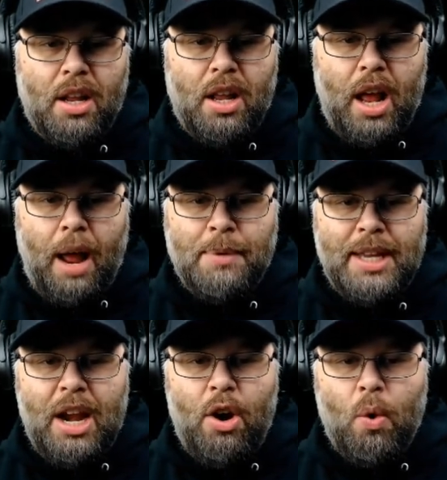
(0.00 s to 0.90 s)
I'm
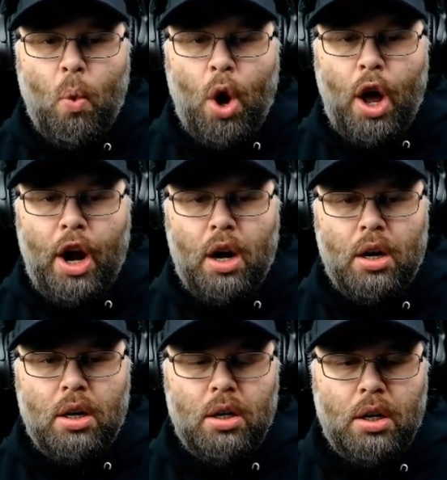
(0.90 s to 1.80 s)
hearing water.
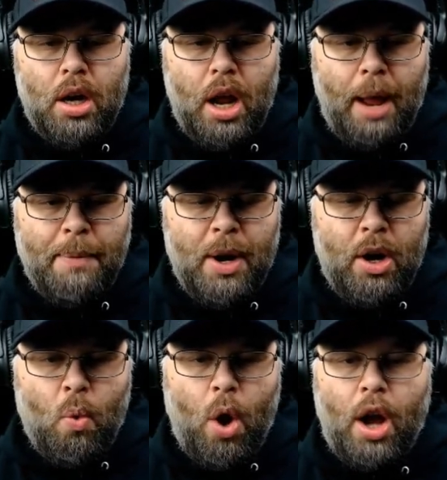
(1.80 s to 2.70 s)
I'm
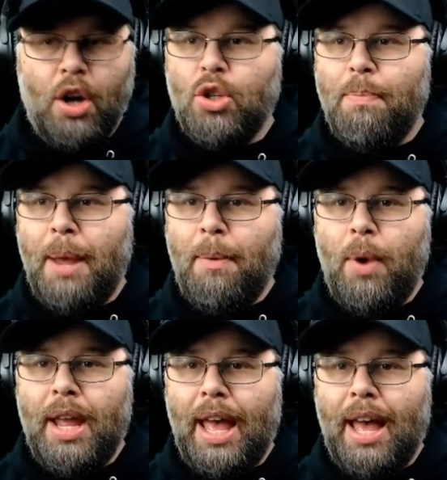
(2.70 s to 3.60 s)
hearing water. So maybe
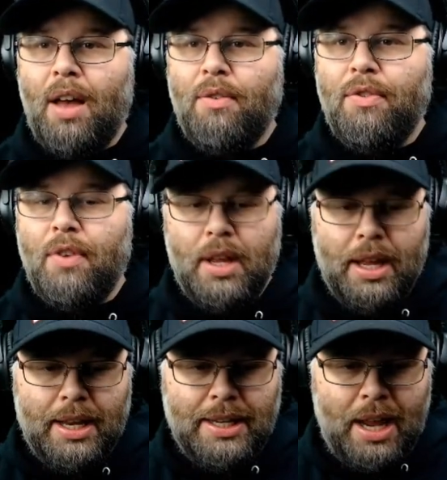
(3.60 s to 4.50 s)
we have
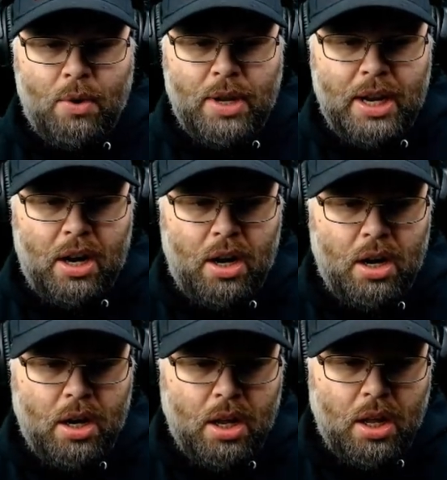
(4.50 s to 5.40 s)
down here
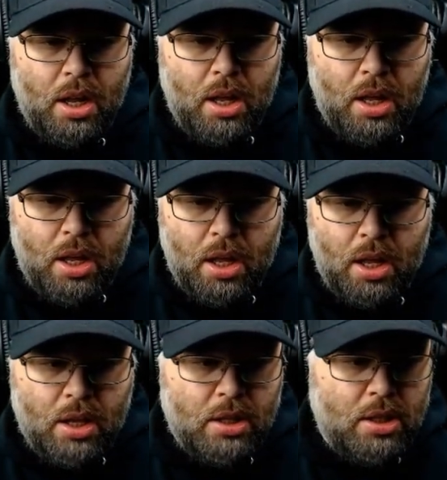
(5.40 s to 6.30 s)

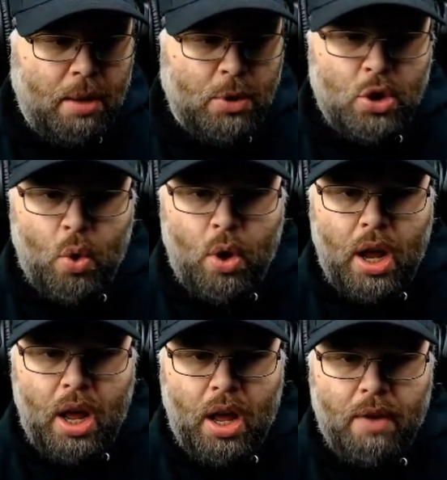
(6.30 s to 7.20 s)
some sort
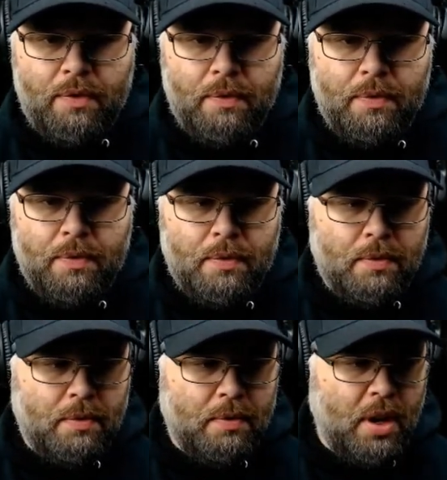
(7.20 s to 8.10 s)
of...
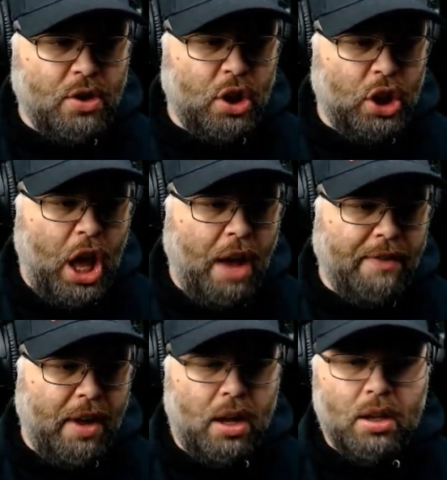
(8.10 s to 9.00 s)
There's
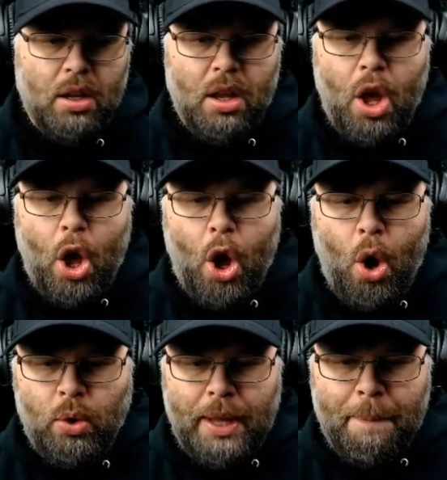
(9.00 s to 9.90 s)
lava.
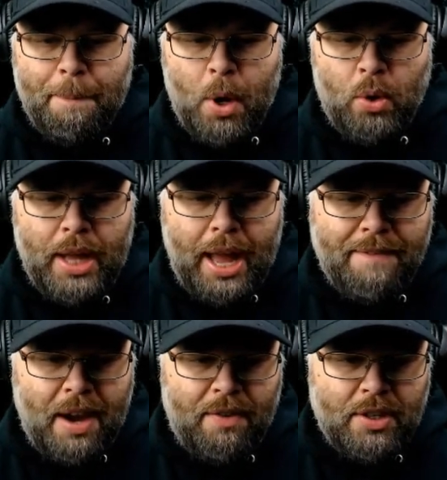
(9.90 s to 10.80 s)
Holy moly, I've
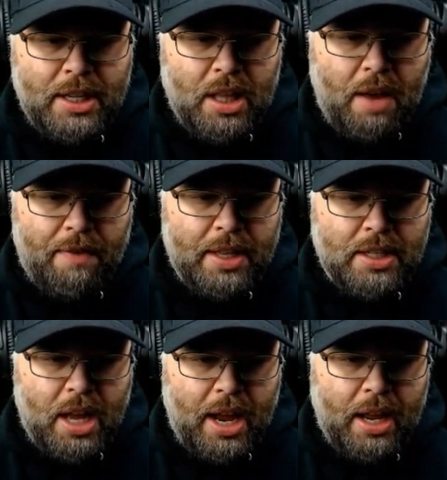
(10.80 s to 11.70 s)
never seen lava this
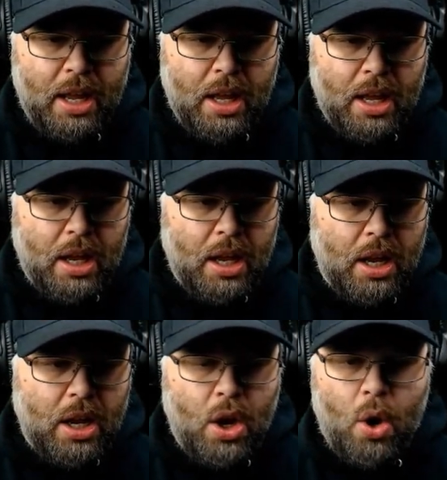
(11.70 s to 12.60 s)
high.
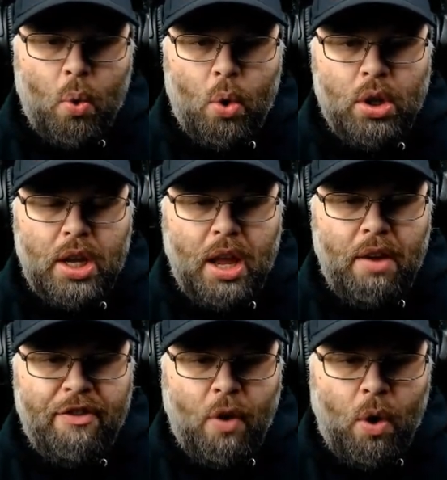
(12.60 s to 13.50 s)
We're looking
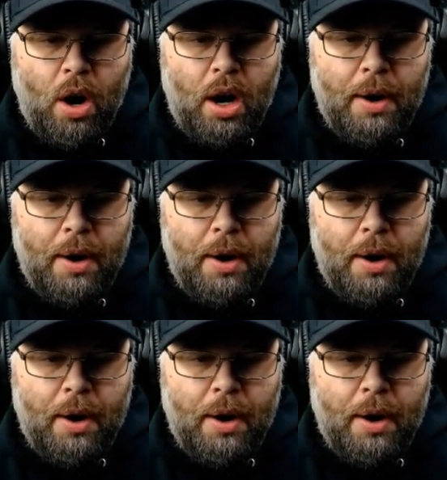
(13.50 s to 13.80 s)
for...